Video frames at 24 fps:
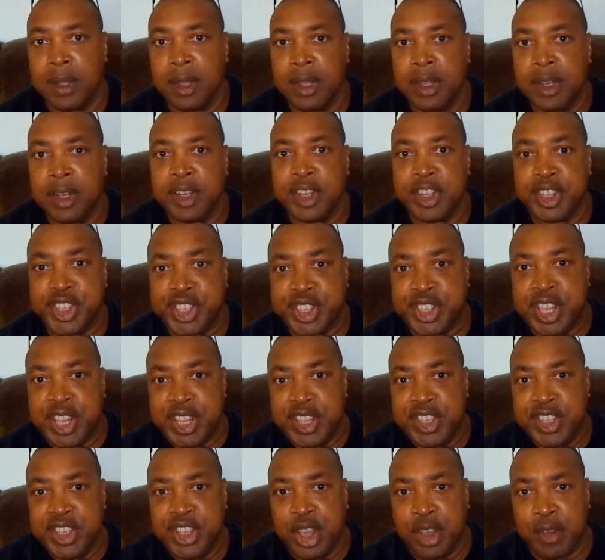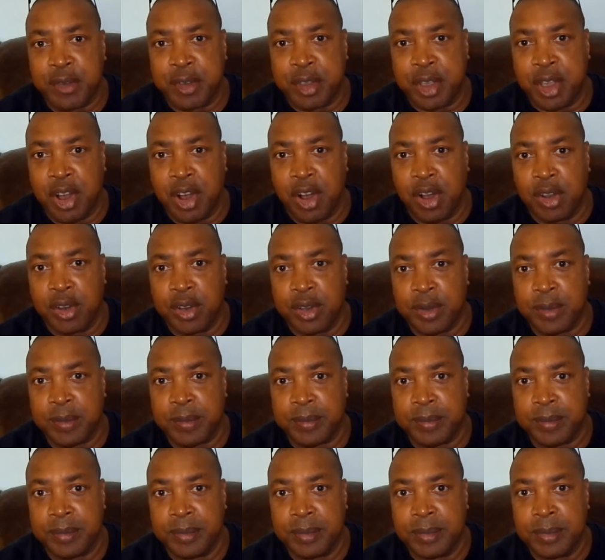the sons of God
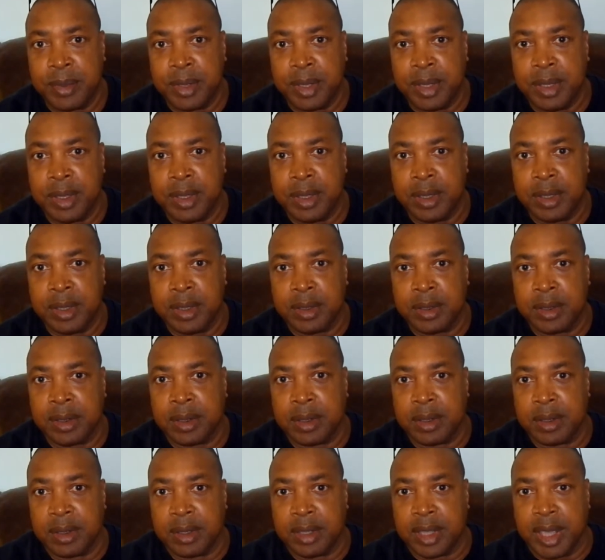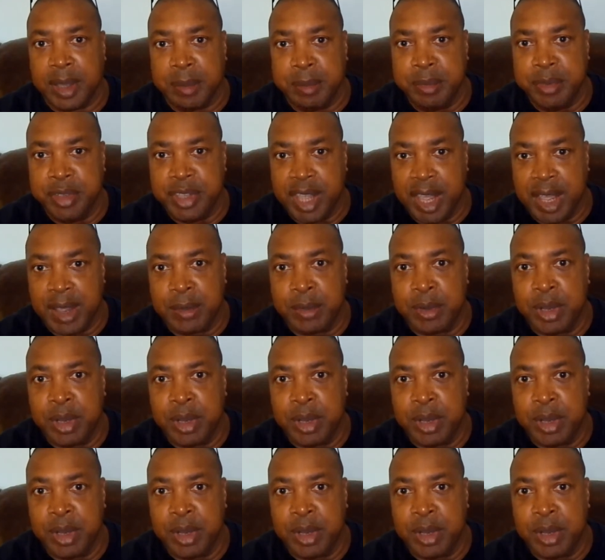came down